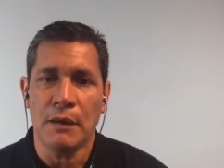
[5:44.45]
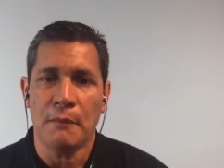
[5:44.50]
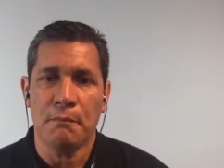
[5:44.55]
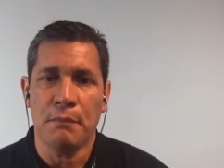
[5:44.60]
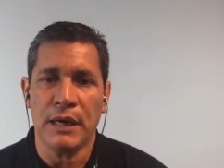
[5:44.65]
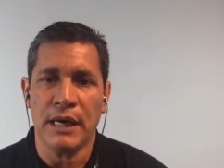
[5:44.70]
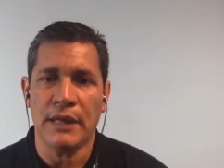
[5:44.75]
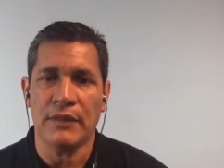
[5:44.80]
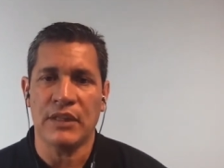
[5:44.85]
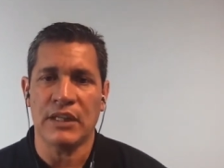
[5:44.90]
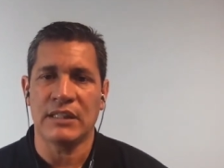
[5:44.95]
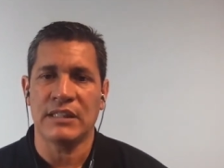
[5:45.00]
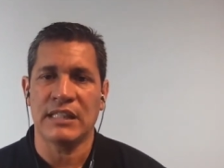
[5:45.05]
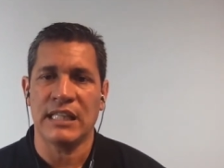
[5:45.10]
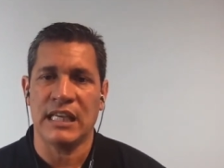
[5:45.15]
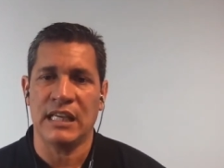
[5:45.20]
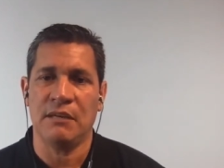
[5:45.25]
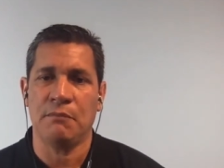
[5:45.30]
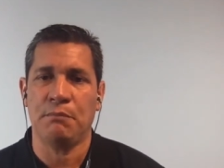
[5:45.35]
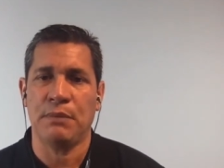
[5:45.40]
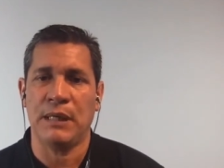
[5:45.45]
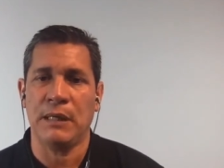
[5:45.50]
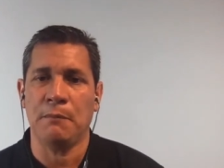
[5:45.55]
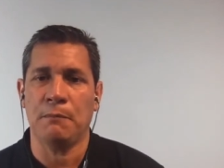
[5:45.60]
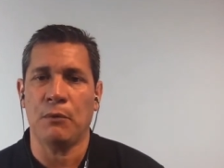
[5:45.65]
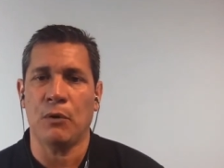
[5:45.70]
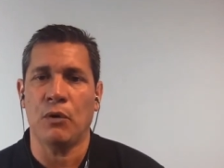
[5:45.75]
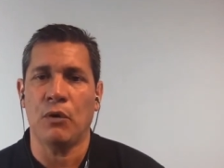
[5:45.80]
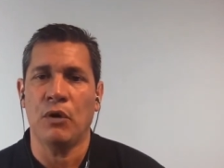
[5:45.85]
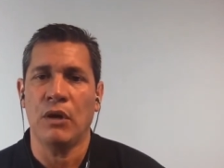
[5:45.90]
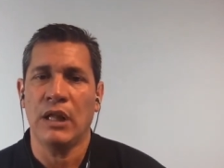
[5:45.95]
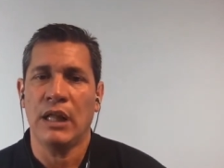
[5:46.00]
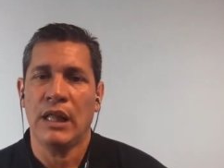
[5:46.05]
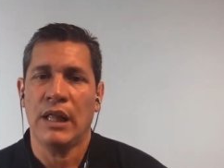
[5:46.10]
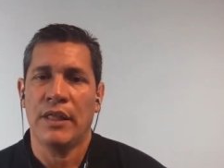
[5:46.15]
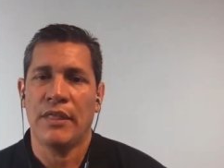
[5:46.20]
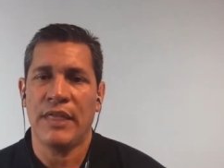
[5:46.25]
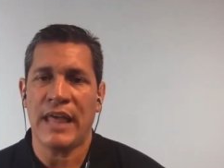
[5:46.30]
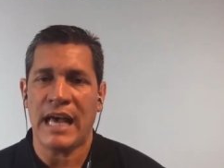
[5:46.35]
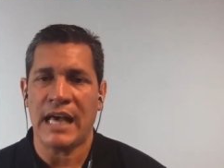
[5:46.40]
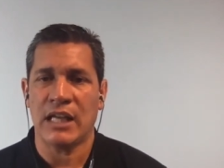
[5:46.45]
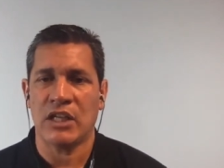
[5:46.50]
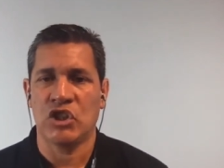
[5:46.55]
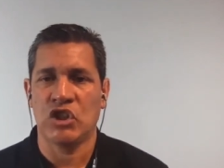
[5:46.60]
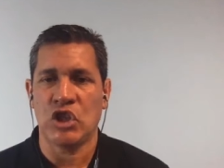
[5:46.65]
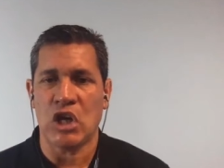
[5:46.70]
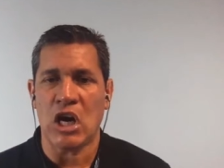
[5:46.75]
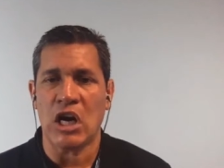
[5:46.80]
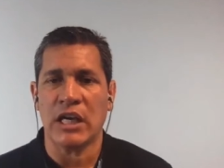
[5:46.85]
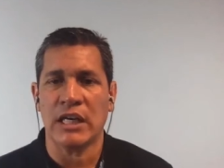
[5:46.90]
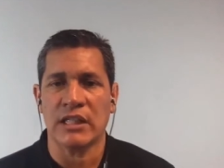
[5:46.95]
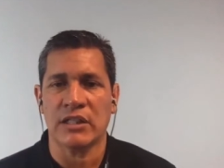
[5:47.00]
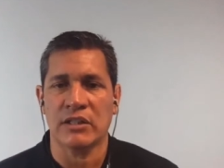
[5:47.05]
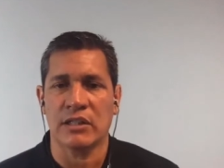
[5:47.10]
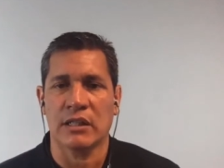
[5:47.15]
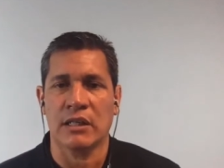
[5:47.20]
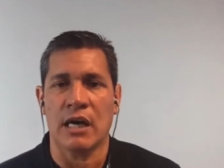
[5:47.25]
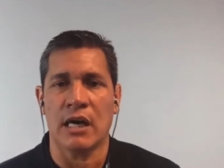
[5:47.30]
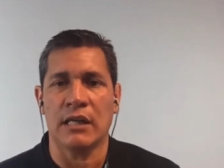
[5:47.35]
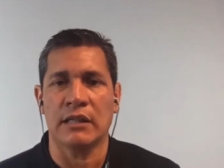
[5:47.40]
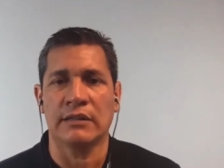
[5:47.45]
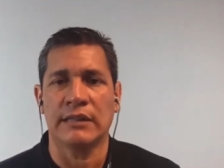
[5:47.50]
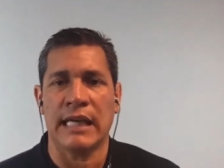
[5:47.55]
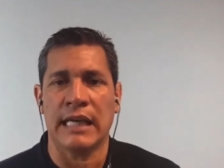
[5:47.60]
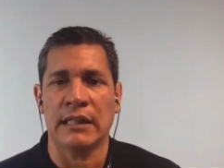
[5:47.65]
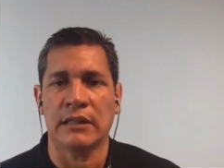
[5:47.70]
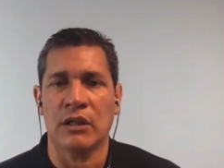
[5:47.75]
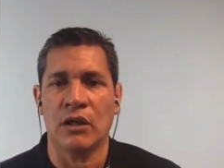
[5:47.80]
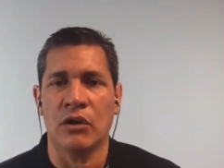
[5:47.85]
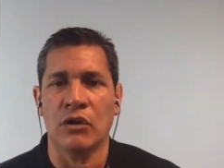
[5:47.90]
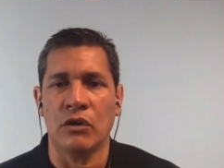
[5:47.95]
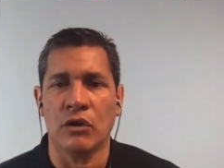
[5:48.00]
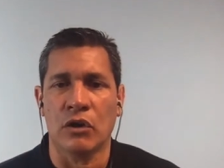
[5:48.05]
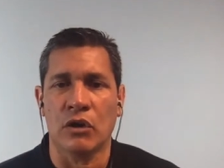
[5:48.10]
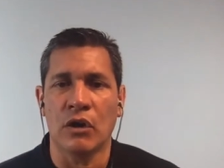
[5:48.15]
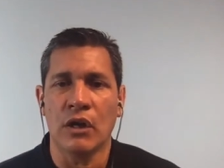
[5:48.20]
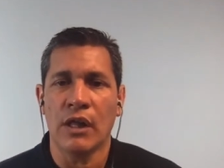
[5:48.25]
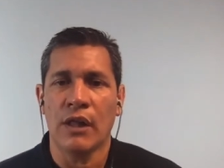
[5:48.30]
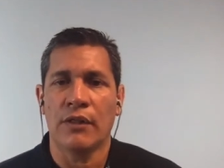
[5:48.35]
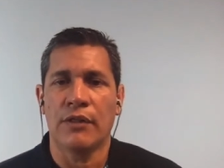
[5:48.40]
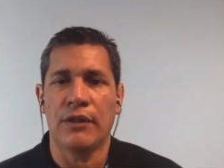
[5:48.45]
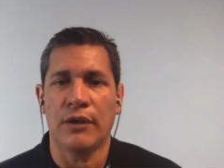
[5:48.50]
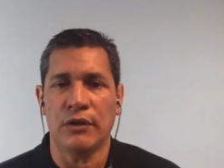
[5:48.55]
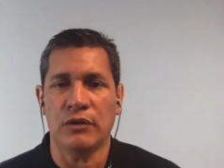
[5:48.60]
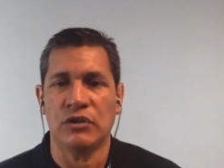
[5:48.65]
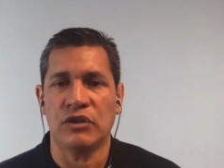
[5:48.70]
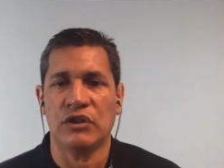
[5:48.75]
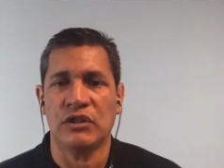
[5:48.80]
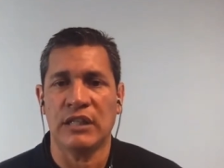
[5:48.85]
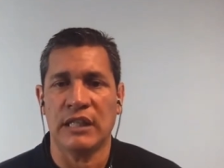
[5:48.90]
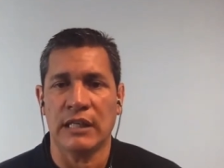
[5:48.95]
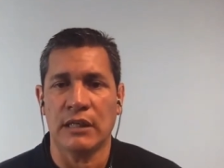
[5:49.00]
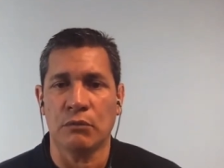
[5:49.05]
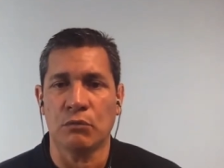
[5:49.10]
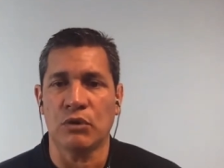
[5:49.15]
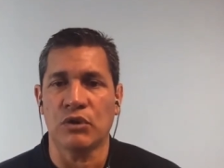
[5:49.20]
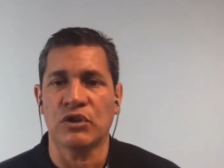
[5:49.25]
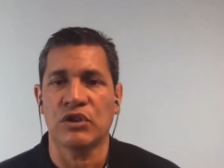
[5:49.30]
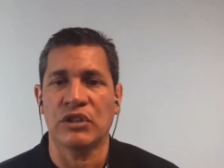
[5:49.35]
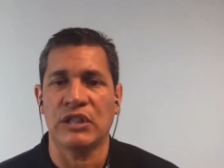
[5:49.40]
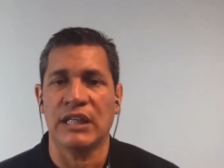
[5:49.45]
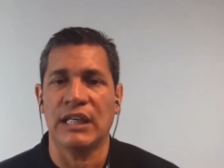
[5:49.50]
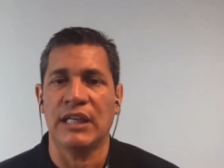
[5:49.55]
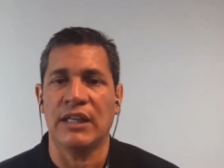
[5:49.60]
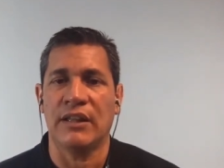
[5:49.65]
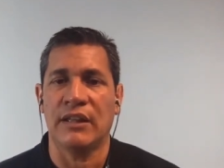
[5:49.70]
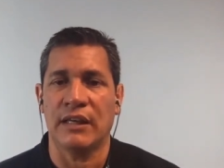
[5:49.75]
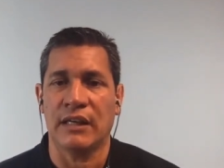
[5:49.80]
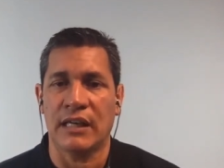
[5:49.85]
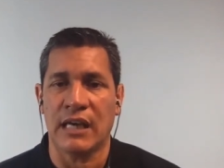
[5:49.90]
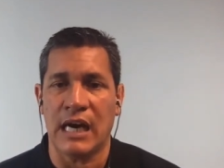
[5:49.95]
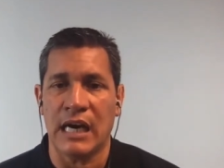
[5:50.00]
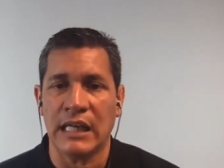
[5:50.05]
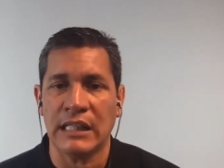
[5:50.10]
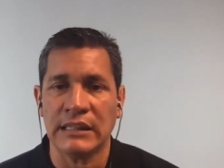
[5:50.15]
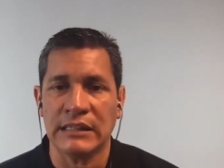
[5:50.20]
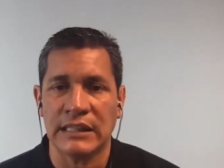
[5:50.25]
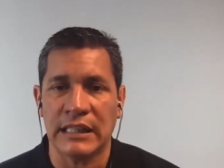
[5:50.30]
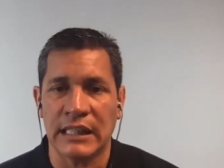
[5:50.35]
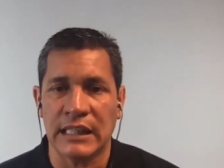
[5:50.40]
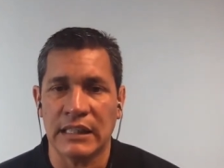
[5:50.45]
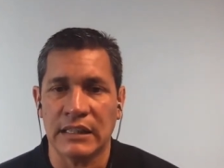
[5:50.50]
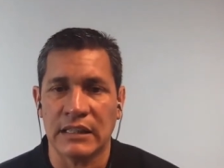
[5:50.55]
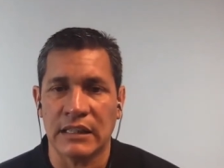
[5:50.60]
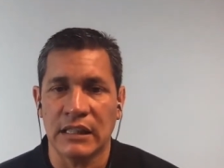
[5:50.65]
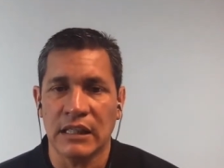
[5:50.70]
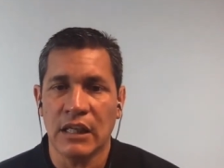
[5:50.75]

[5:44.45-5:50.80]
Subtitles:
But the 10 people that John is the contact owner, those 10 will see the content,